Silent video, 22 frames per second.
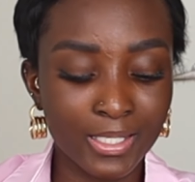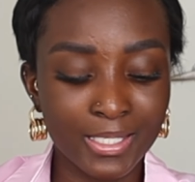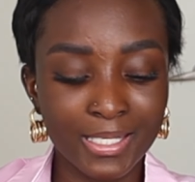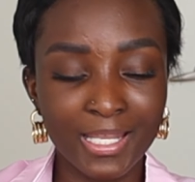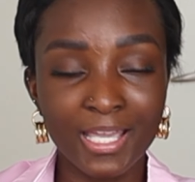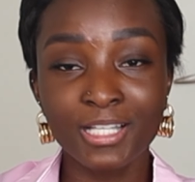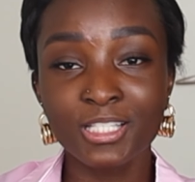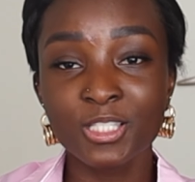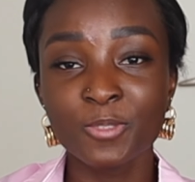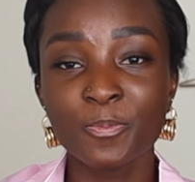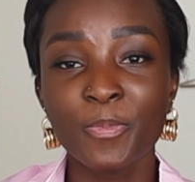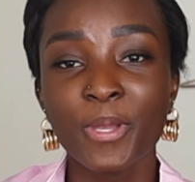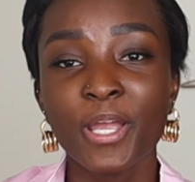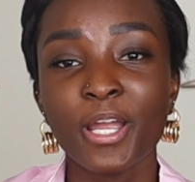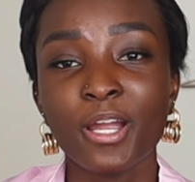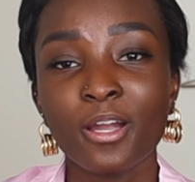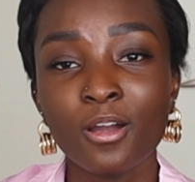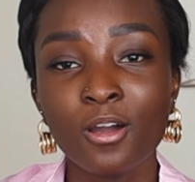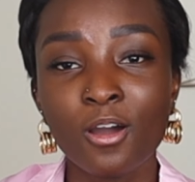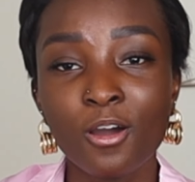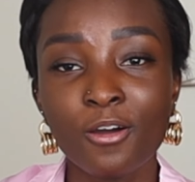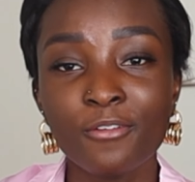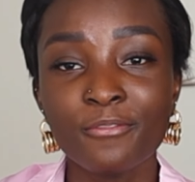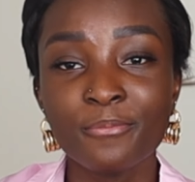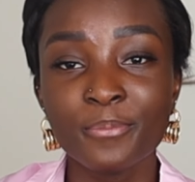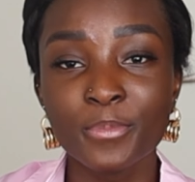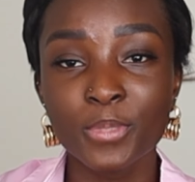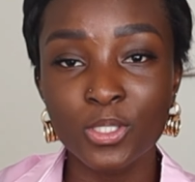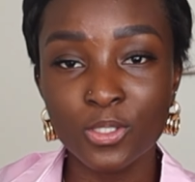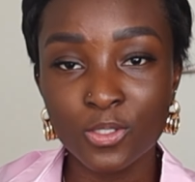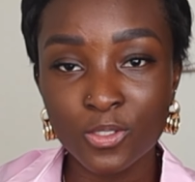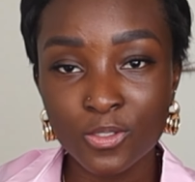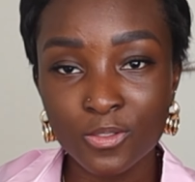next pair of
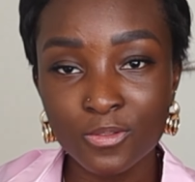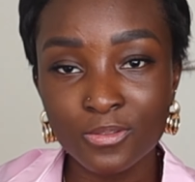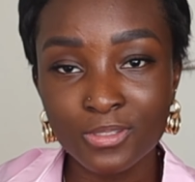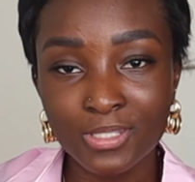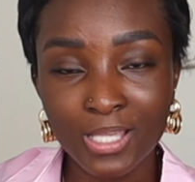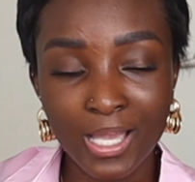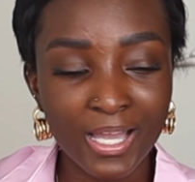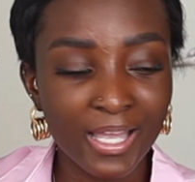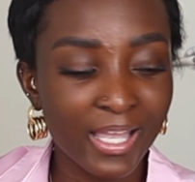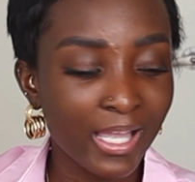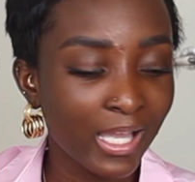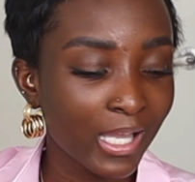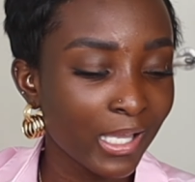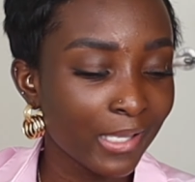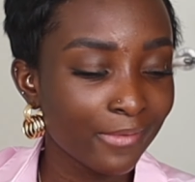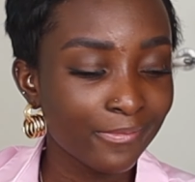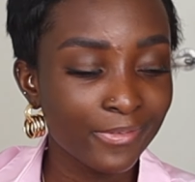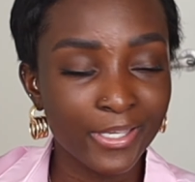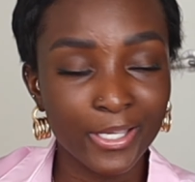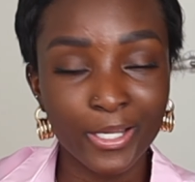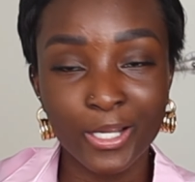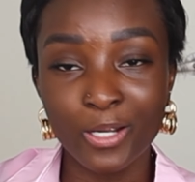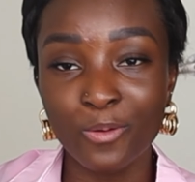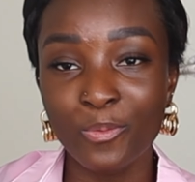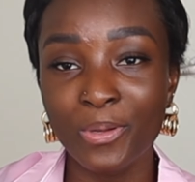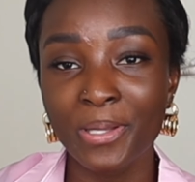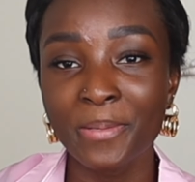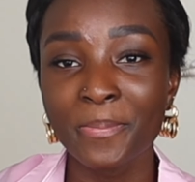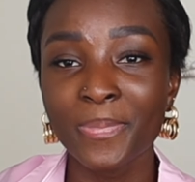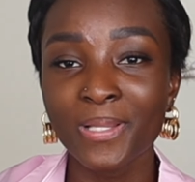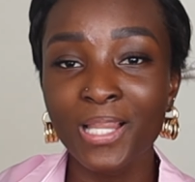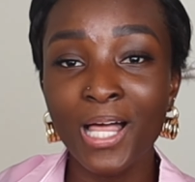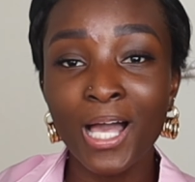mules I have here,
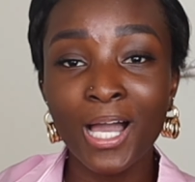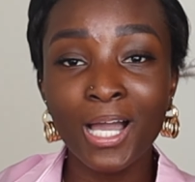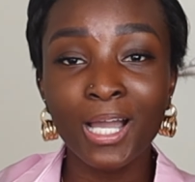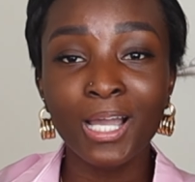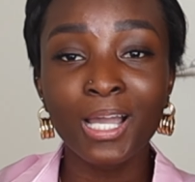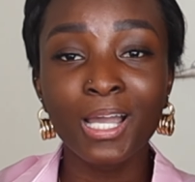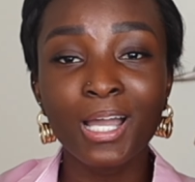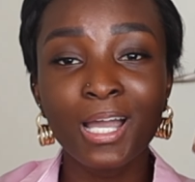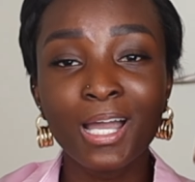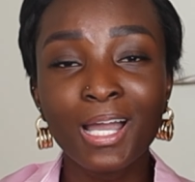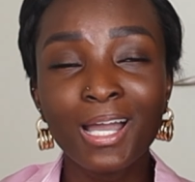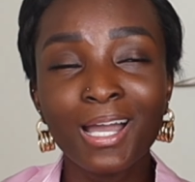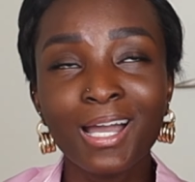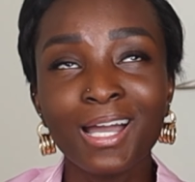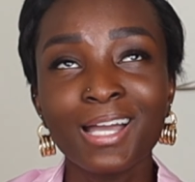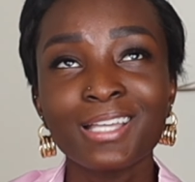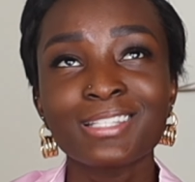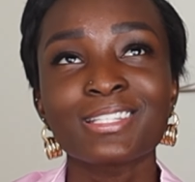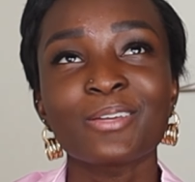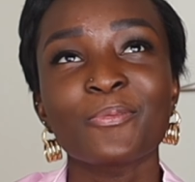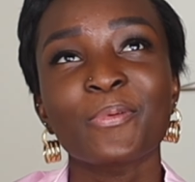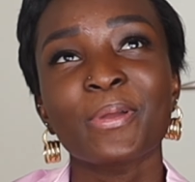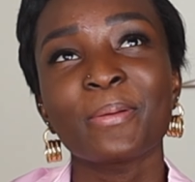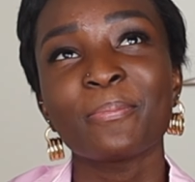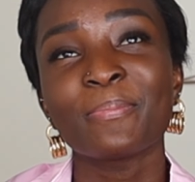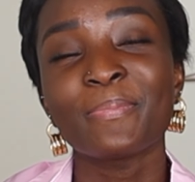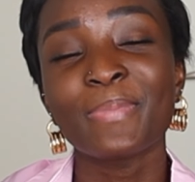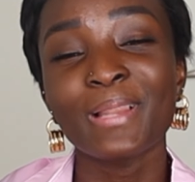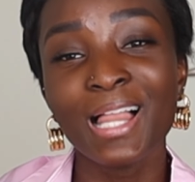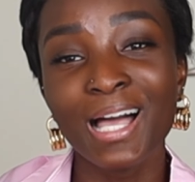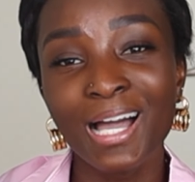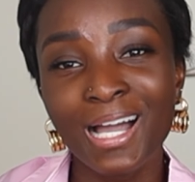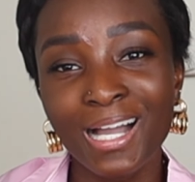we're black. So we're
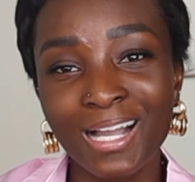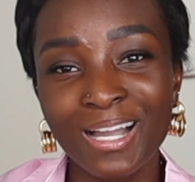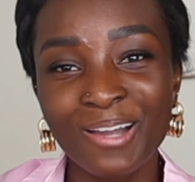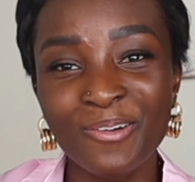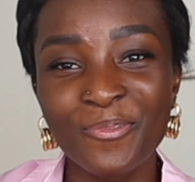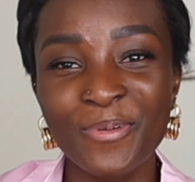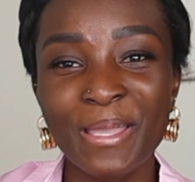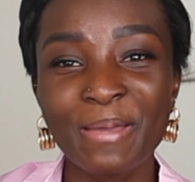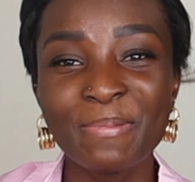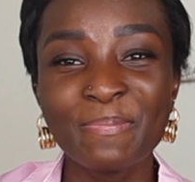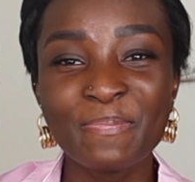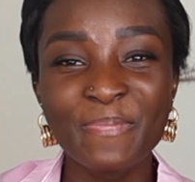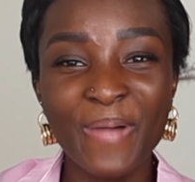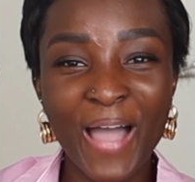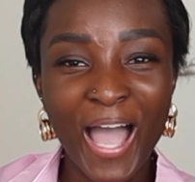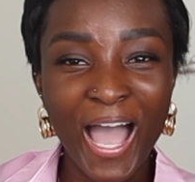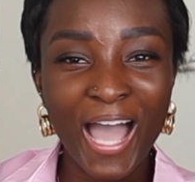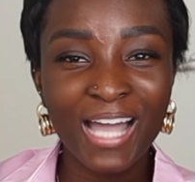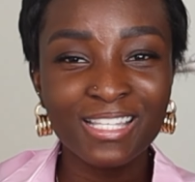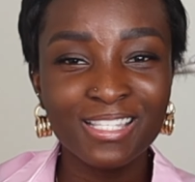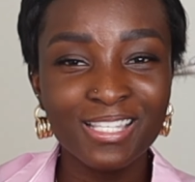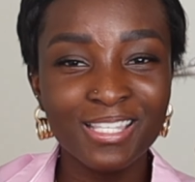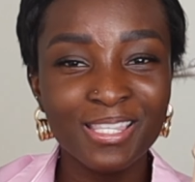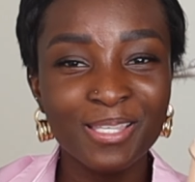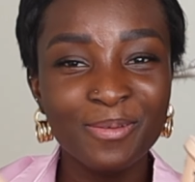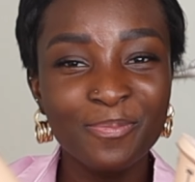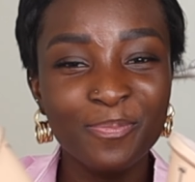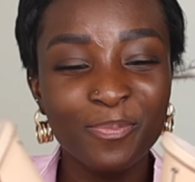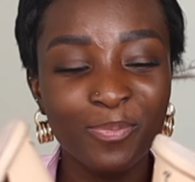black. We're back to the